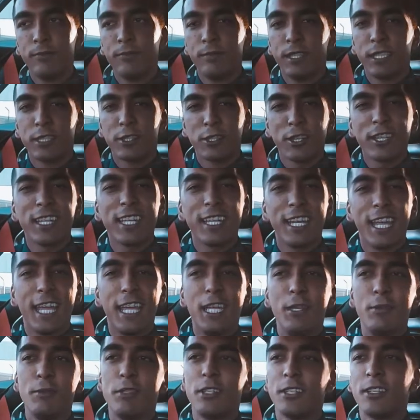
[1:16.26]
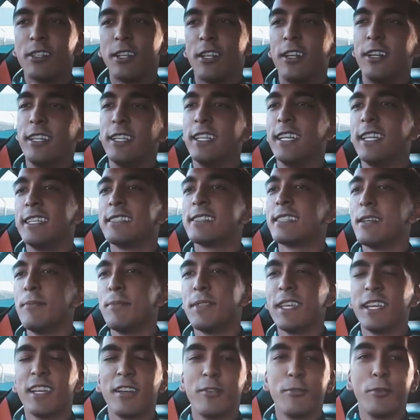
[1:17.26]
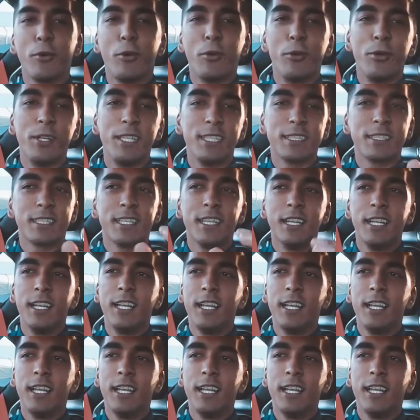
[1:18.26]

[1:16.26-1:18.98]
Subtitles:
It's got that AMG growl, and that's something I've always